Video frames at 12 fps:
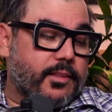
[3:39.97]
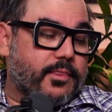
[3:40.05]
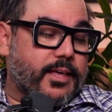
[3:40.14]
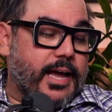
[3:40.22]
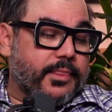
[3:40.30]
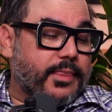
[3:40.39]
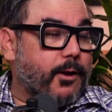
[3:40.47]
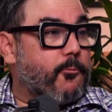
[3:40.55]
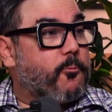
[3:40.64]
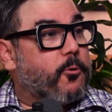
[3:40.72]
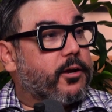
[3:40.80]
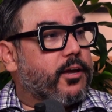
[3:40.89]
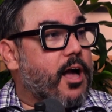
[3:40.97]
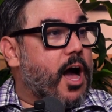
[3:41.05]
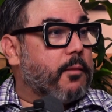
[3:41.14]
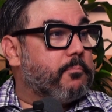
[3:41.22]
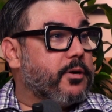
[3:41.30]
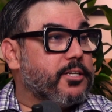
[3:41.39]
that they were working
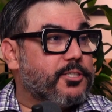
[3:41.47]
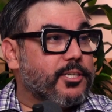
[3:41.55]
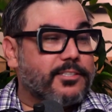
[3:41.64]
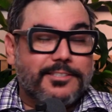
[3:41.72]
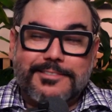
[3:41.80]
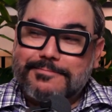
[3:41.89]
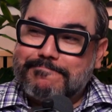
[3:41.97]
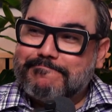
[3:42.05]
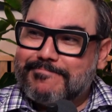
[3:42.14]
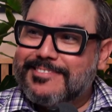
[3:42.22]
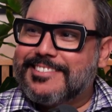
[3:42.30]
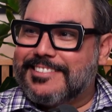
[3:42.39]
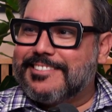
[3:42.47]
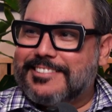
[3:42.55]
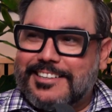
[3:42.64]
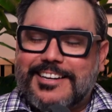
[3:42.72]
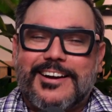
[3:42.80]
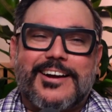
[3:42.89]
on budgets. All
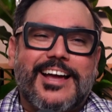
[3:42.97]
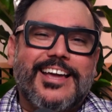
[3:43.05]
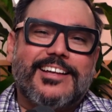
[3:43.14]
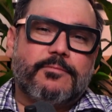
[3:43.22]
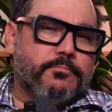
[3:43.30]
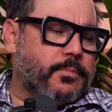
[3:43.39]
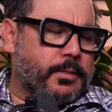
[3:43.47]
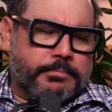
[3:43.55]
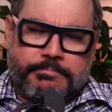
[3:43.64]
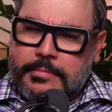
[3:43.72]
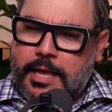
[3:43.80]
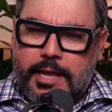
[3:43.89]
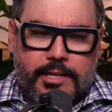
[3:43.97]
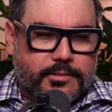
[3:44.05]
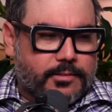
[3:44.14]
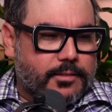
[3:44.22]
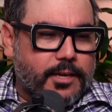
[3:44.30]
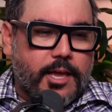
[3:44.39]
right?
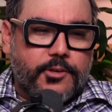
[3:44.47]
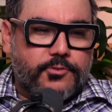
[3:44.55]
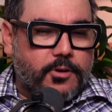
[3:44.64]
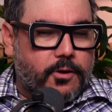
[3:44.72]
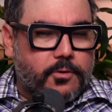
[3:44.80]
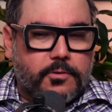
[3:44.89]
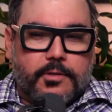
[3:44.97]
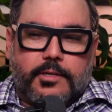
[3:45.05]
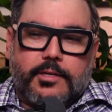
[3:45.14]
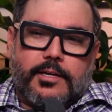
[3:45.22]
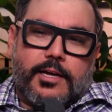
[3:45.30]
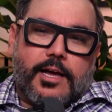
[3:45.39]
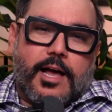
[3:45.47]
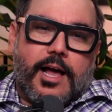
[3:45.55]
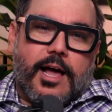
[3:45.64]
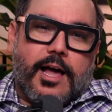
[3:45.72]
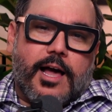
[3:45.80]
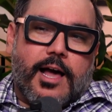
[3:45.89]
So
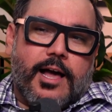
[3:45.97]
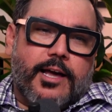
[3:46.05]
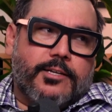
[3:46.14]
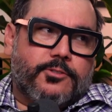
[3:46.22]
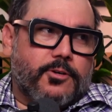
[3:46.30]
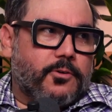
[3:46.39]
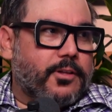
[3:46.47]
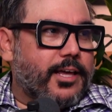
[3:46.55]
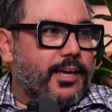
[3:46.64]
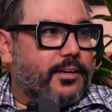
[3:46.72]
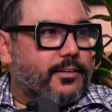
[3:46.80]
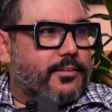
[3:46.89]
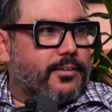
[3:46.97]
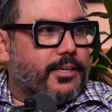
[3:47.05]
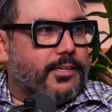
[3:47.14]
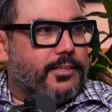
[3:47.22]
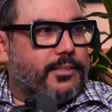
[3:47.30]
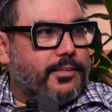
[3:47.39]
I don't like
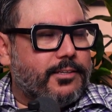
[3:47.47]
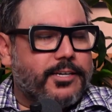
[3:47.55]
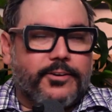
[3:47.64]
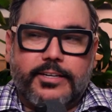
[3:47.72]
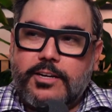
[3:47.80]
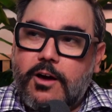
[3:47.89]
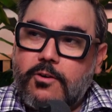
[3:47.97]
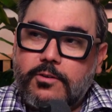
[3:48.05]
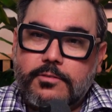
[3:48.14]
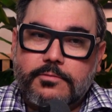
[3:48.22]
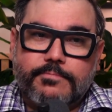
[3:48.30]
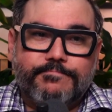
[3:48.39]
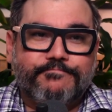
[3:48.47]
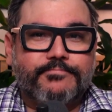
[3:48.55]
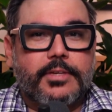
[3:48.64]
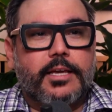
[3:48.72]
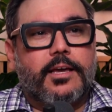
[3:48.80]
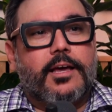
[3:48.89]
hearing no.
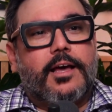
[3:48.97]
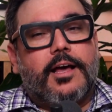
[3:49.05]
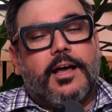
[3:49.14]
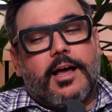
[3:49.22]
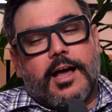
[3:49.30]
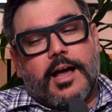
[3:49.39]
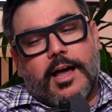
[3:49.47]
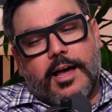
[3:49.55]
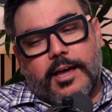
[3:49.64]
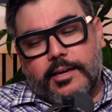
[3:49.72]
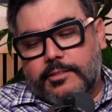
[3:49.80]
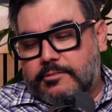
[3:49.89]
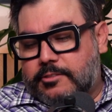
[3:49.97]
I